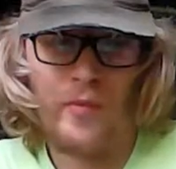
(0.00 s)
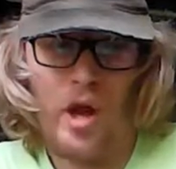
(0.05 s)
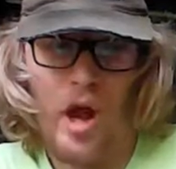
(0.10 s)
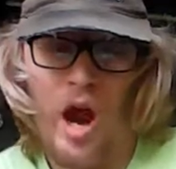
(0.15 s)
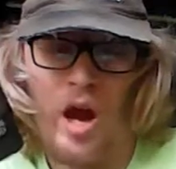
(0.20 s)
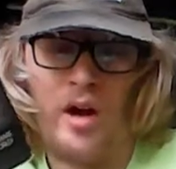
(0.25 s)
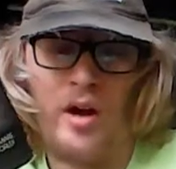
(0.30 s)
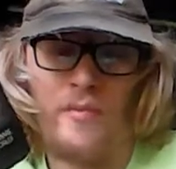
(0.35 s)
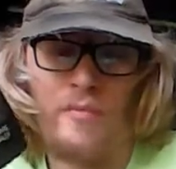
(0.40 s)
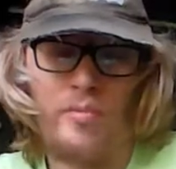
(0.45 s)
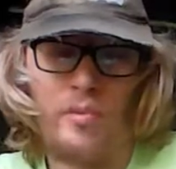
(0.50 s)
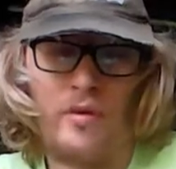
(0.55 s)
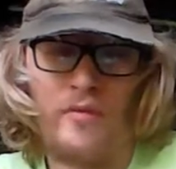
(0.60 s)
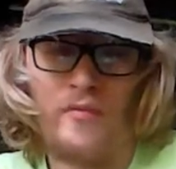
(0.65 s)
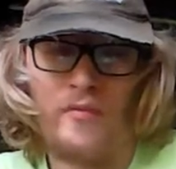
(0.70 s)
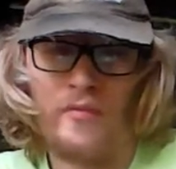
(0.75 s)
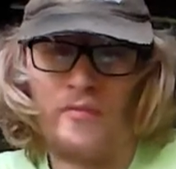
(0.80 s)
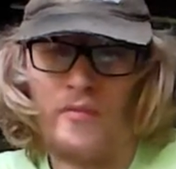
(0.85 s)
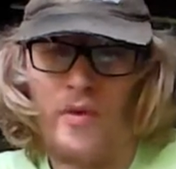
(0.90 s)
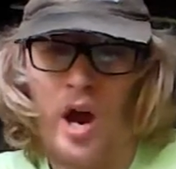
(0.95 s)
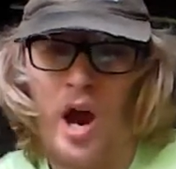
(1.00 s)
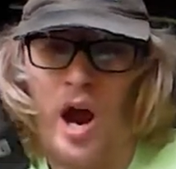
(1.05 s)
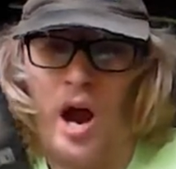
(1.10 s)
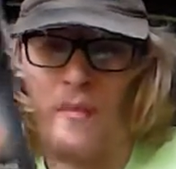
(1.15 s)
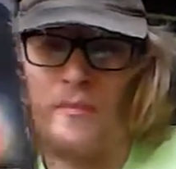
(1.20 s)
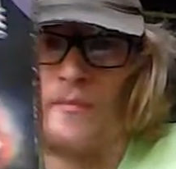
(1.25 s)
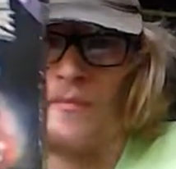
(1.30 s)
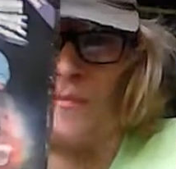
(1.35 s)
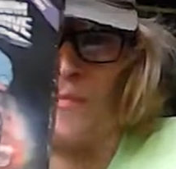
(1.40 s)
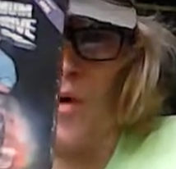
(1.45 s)
I just pre I
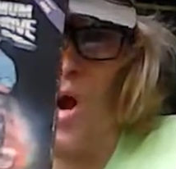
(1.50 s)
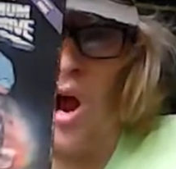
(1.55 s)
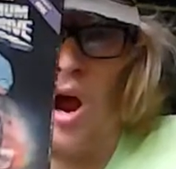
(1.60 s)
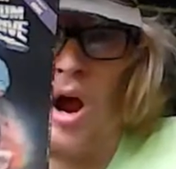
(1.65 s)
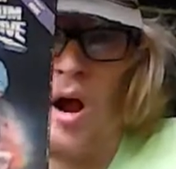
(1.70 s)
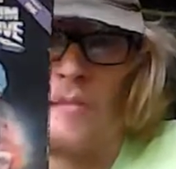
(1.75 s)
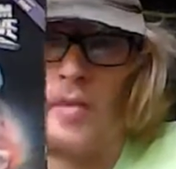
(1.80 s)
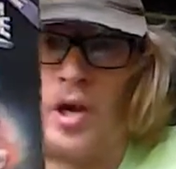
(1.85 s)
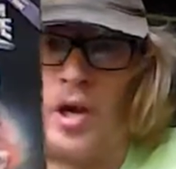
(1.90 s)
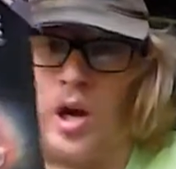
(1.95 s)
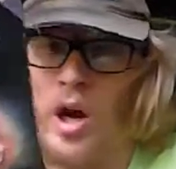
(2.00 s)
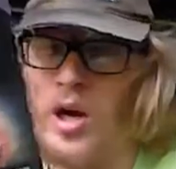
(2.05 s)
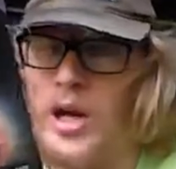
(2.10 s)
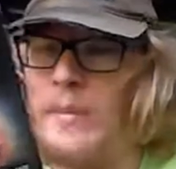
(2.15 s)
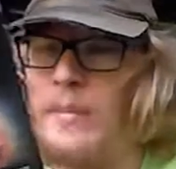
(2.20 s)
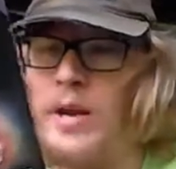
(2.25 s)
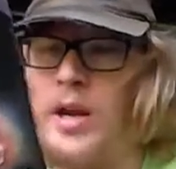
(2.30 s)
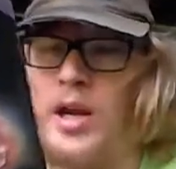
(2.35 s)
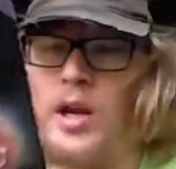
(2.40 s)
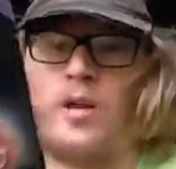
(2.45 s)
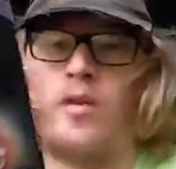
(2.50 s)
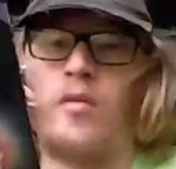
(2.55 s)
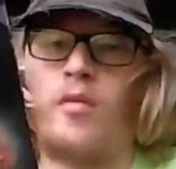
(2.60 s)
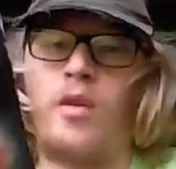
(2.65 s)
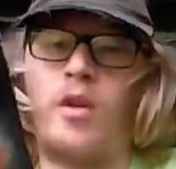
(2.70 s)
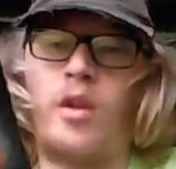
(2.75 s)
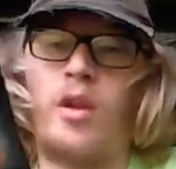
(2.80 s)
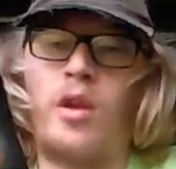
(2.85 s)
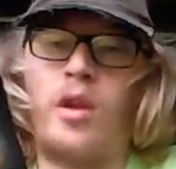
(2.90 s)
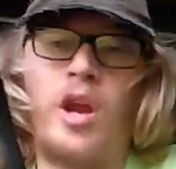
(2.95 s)
because I mean,
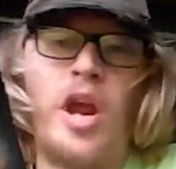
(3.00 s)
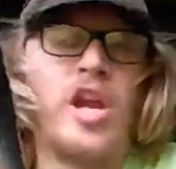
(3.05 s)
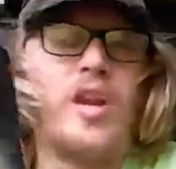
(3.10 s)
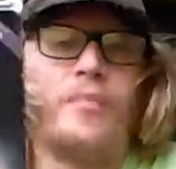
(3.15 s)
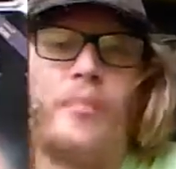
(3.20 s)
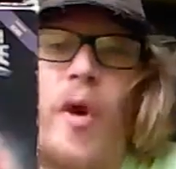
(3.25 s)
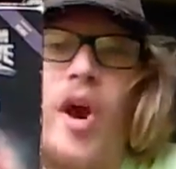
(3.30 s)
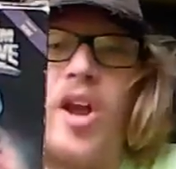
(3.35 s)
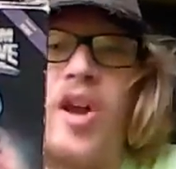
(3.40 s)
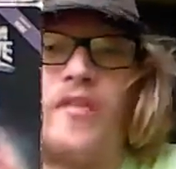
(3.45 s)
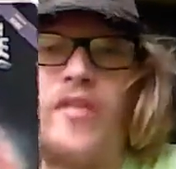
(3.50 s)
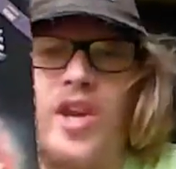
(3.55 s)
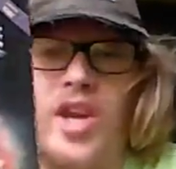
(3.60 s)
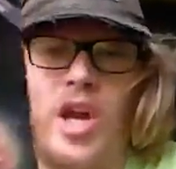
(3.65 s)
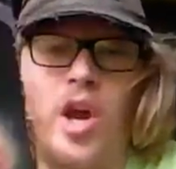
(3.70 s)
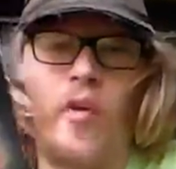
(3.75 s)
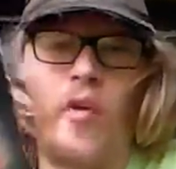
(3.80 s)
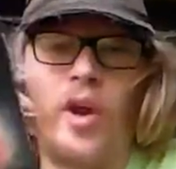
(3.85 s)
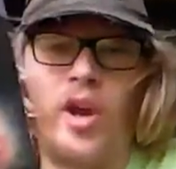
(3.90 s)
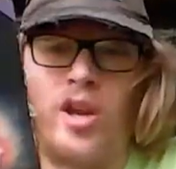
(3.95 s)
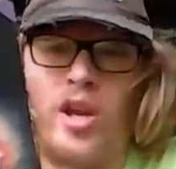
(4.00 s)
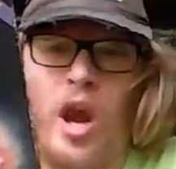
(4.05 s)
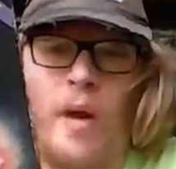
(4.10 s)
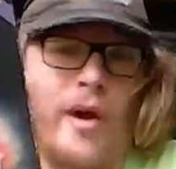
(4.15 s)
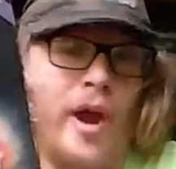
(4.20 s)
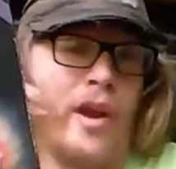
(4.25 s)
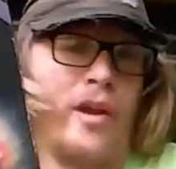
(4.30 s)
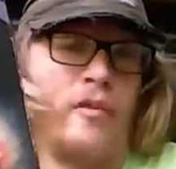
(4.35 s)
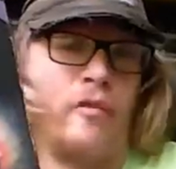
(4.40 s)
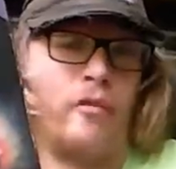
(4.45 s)
it's a bunch of killer
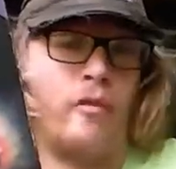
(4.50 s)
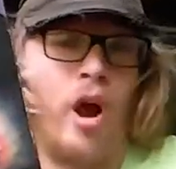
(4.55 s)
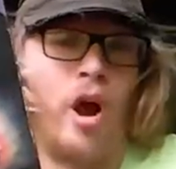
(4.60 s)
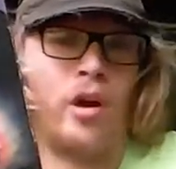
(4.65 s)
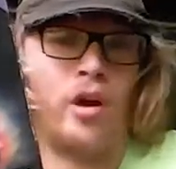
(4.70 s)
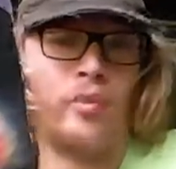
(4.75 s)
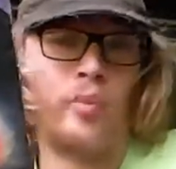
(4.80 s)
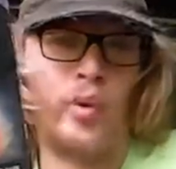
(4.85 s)
semi trucks.